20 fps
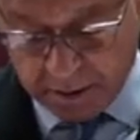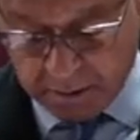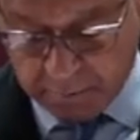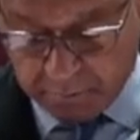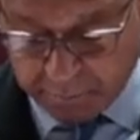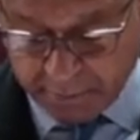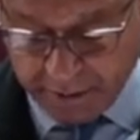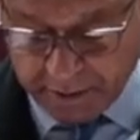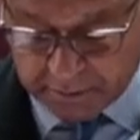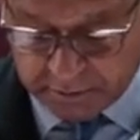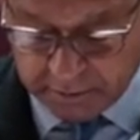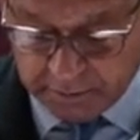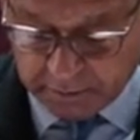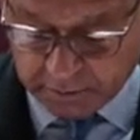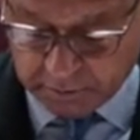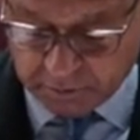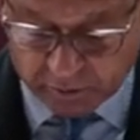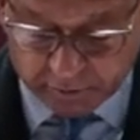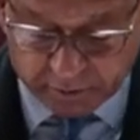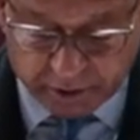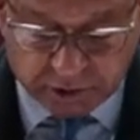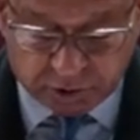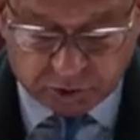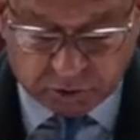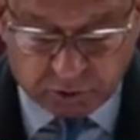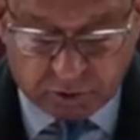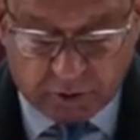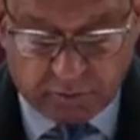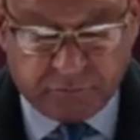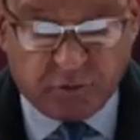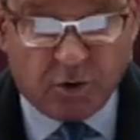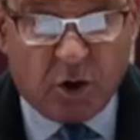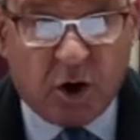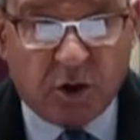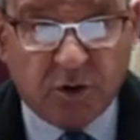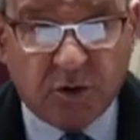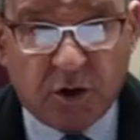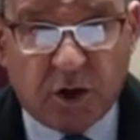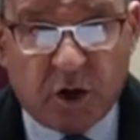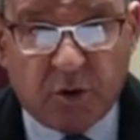impacting the direction of the
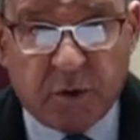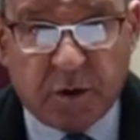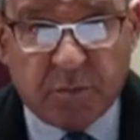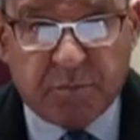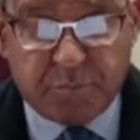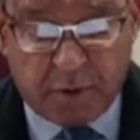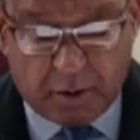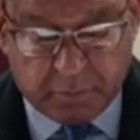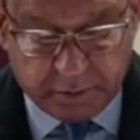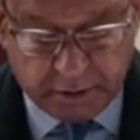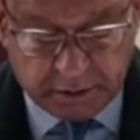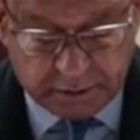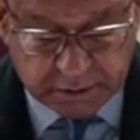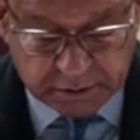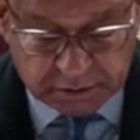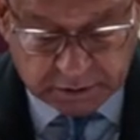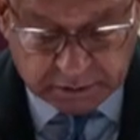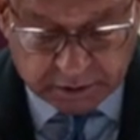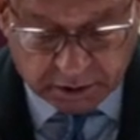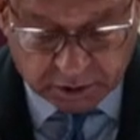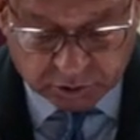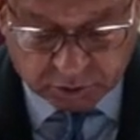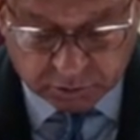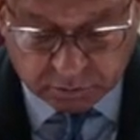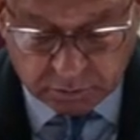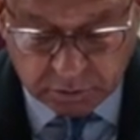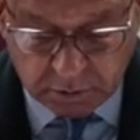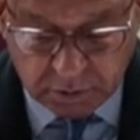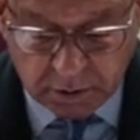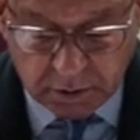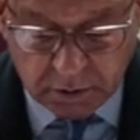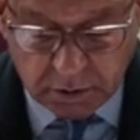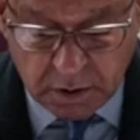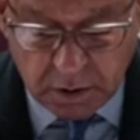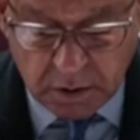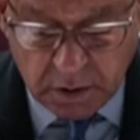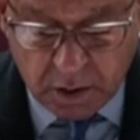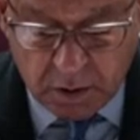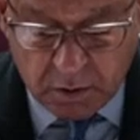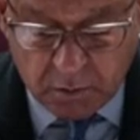ongoing public discussion
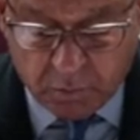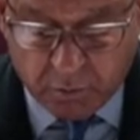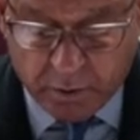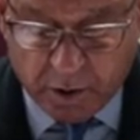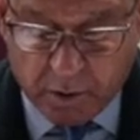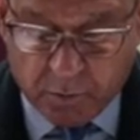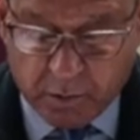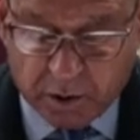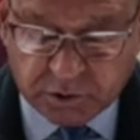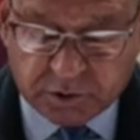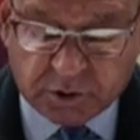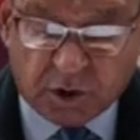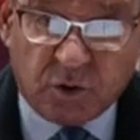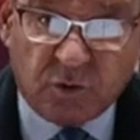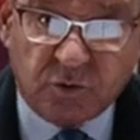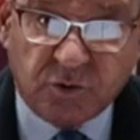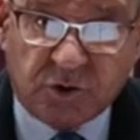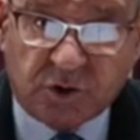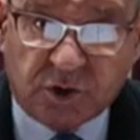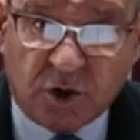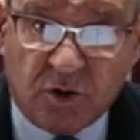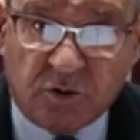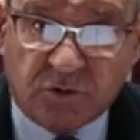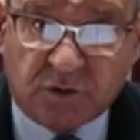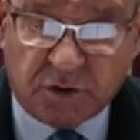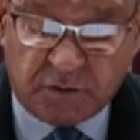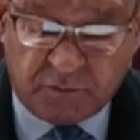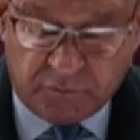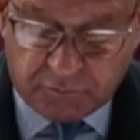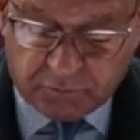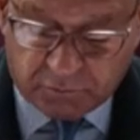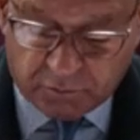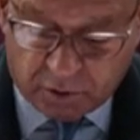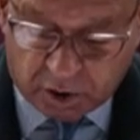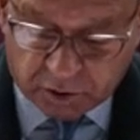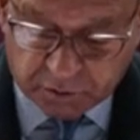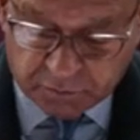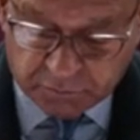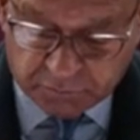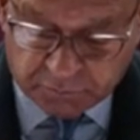where one's own chosen
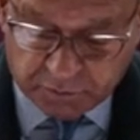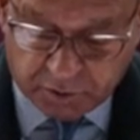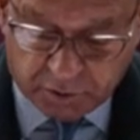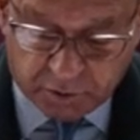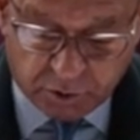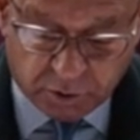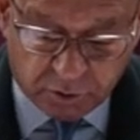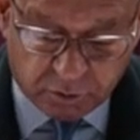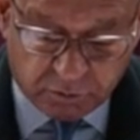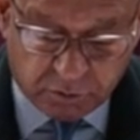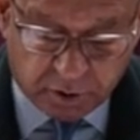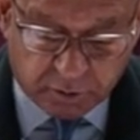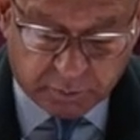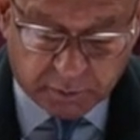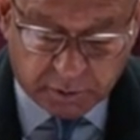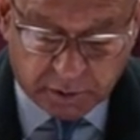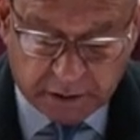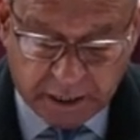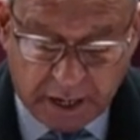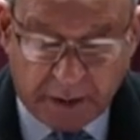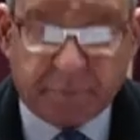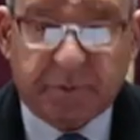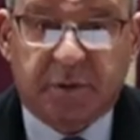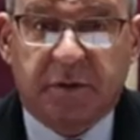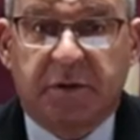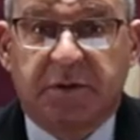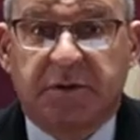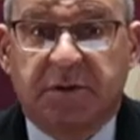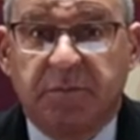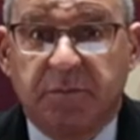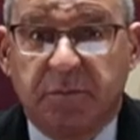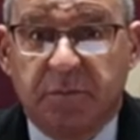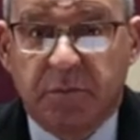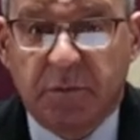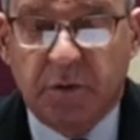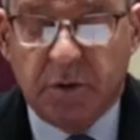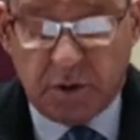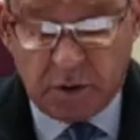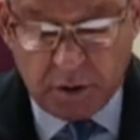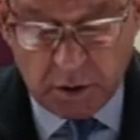philosophy, neoliberal capitalism,
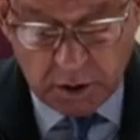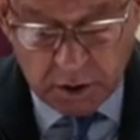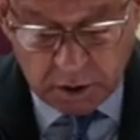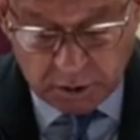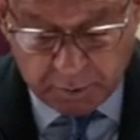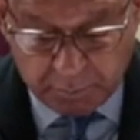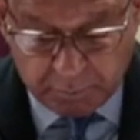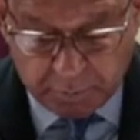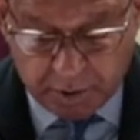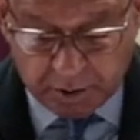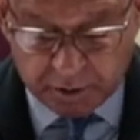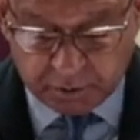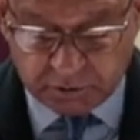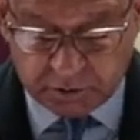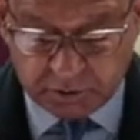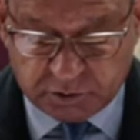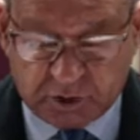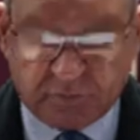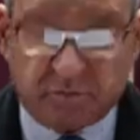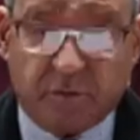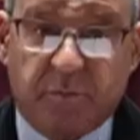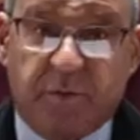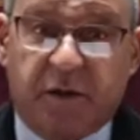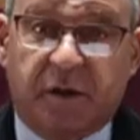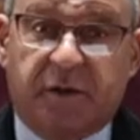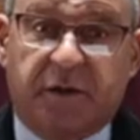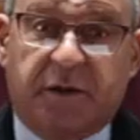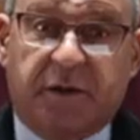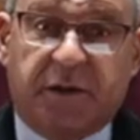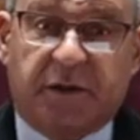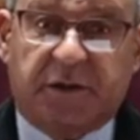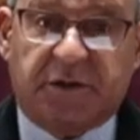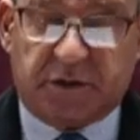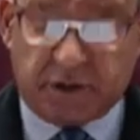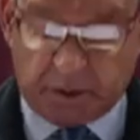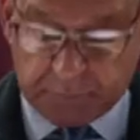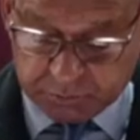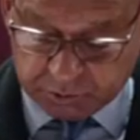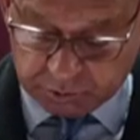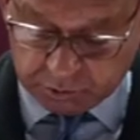the politics of American
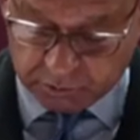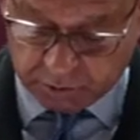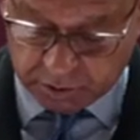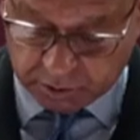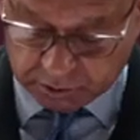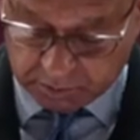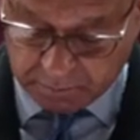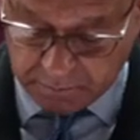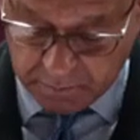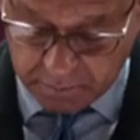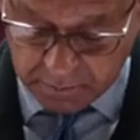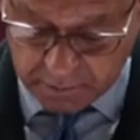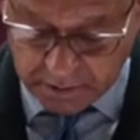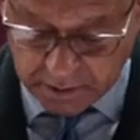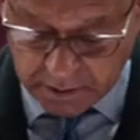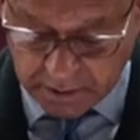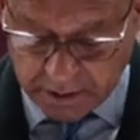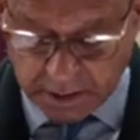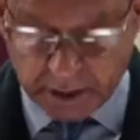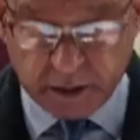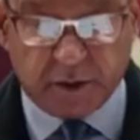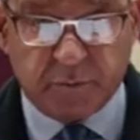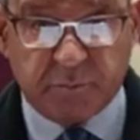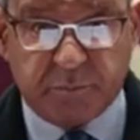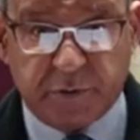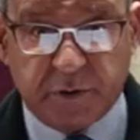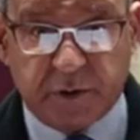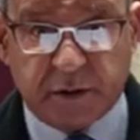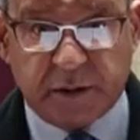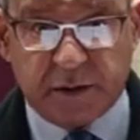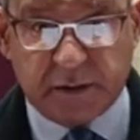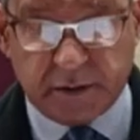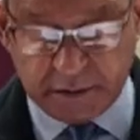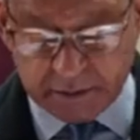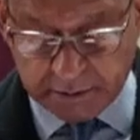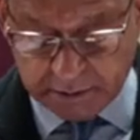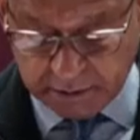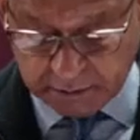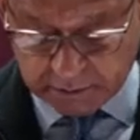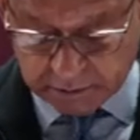exceptionalism and imperial
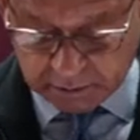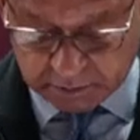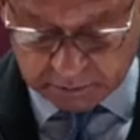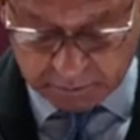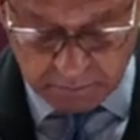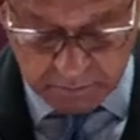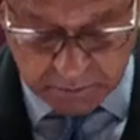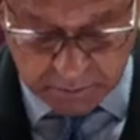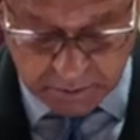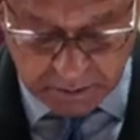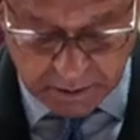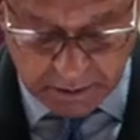elitism,